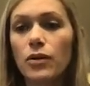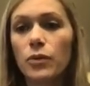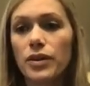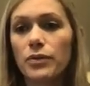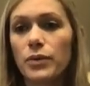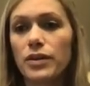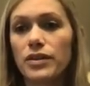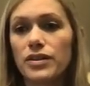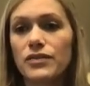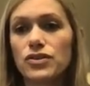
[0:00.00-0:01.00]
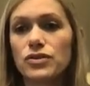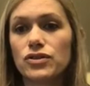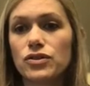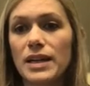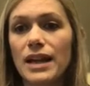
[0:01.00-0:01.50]
with
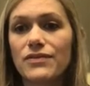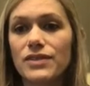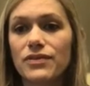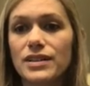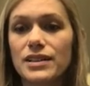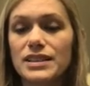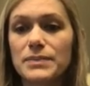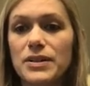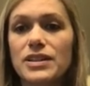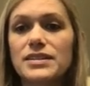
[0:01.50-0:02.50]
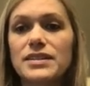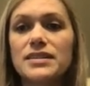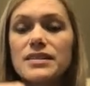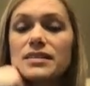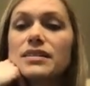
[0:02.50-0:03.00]
individuals who may have different
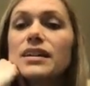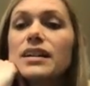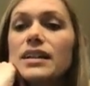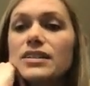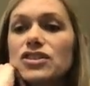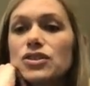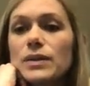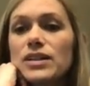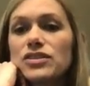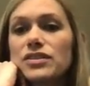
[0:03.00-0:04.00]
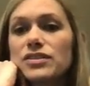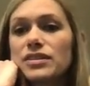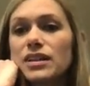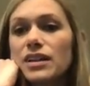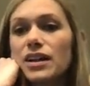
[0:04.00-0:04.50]
experiences and
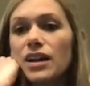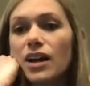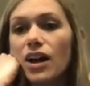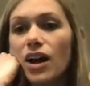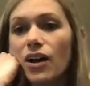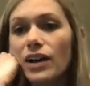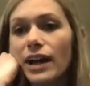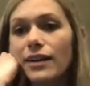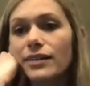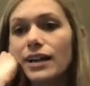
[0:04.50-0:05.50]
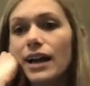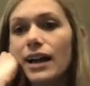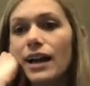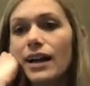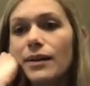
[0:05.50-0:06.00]
situations. Okay,
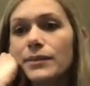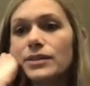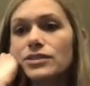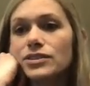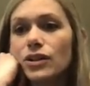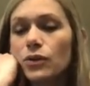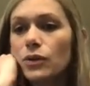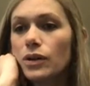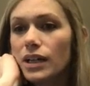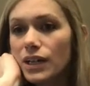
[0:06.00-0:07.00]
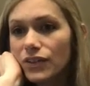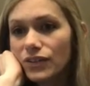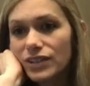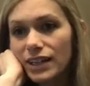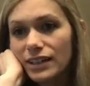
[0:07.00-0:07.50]
so if
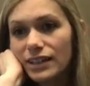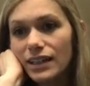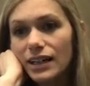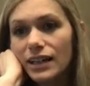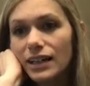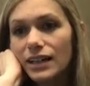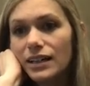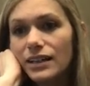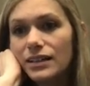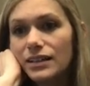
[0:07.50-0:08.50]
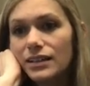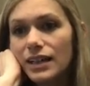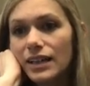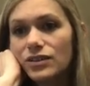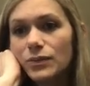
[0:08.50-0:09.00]
you've done,
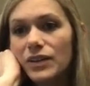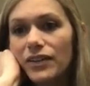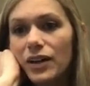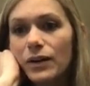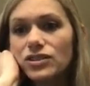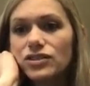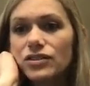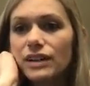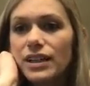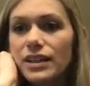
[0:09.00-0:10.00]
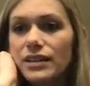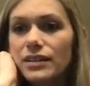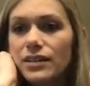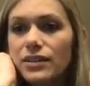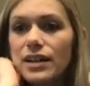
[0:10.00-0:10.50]
okay, so we got that question
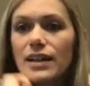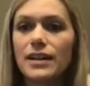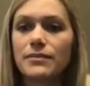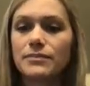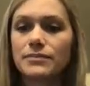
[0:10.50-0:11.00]
already. Okay.